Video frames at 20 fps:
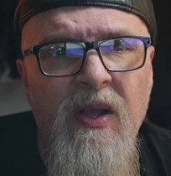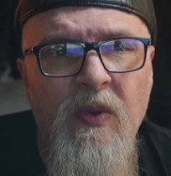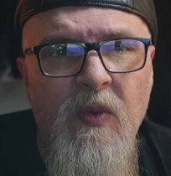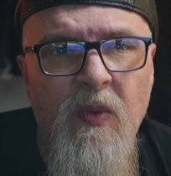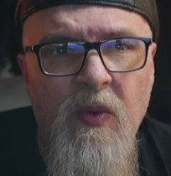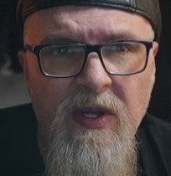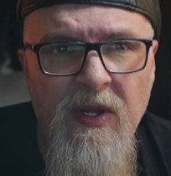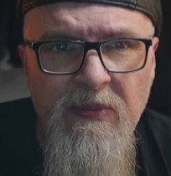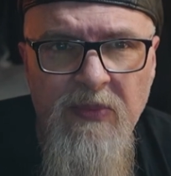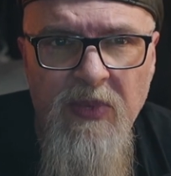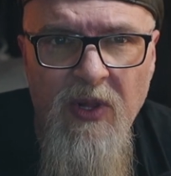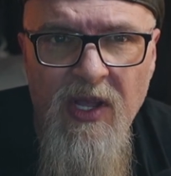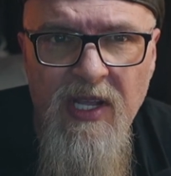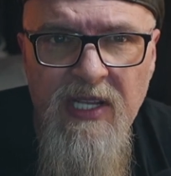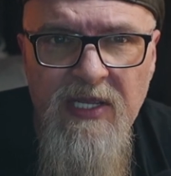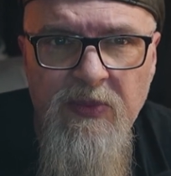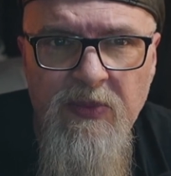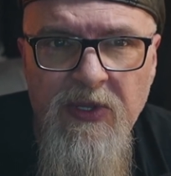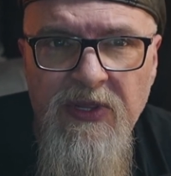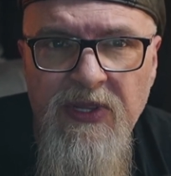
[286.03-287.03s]
One
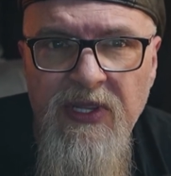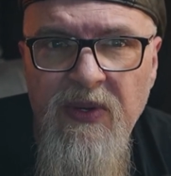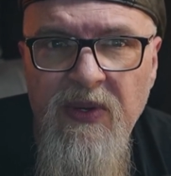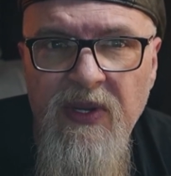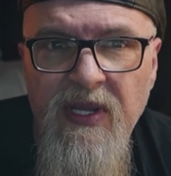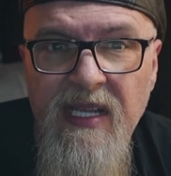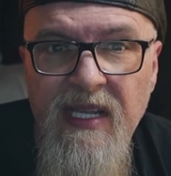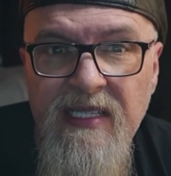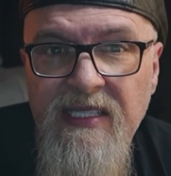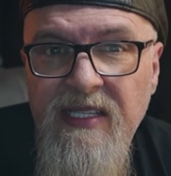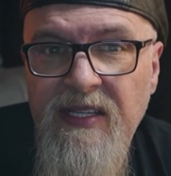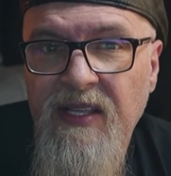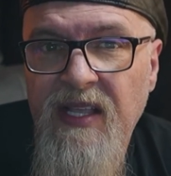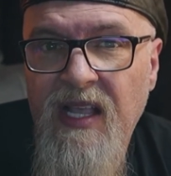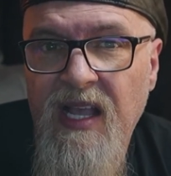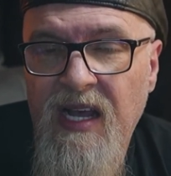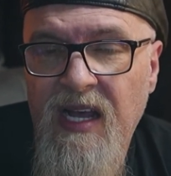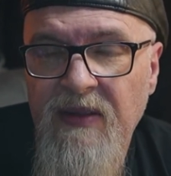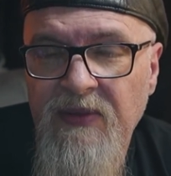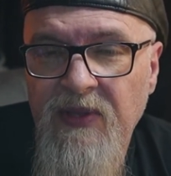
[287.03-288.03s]
plausible theory is that the
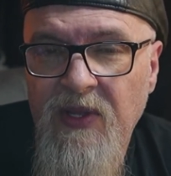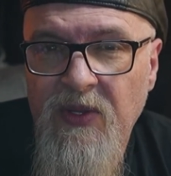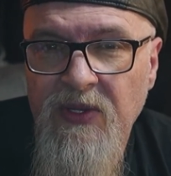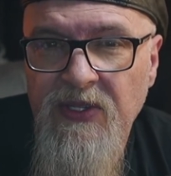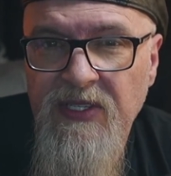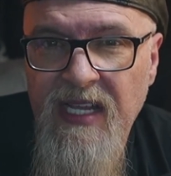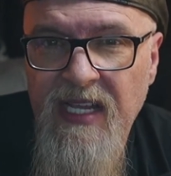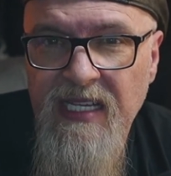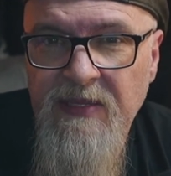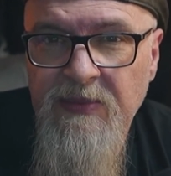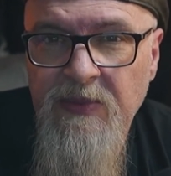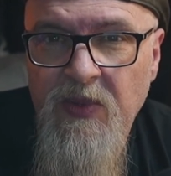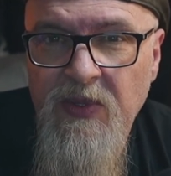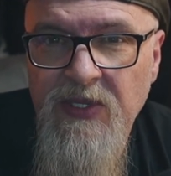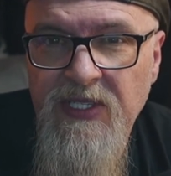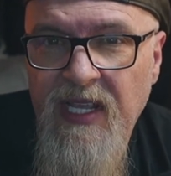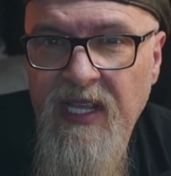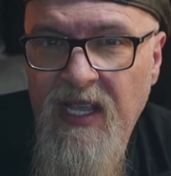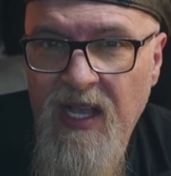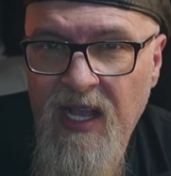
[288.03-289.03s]
God of the Old Testament
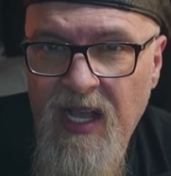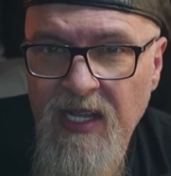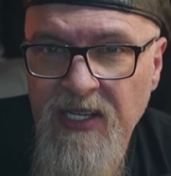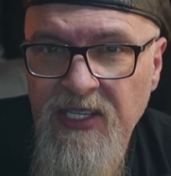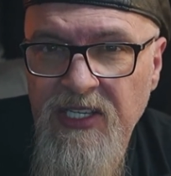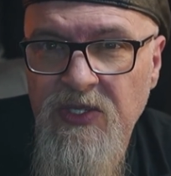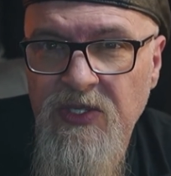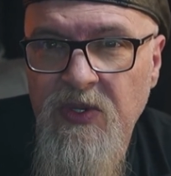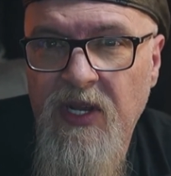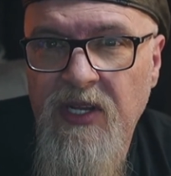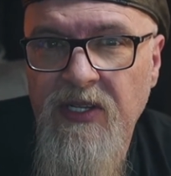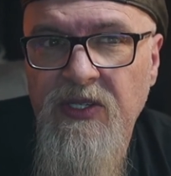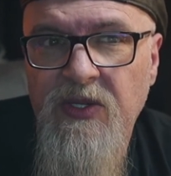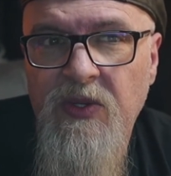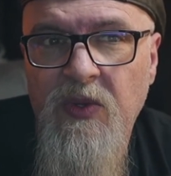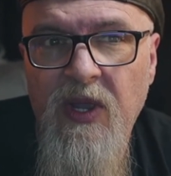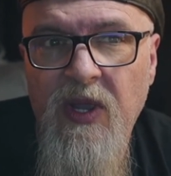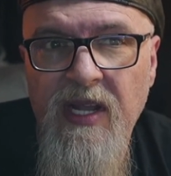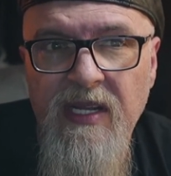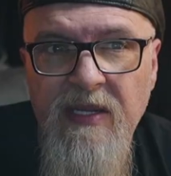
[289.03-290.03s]
was a construct created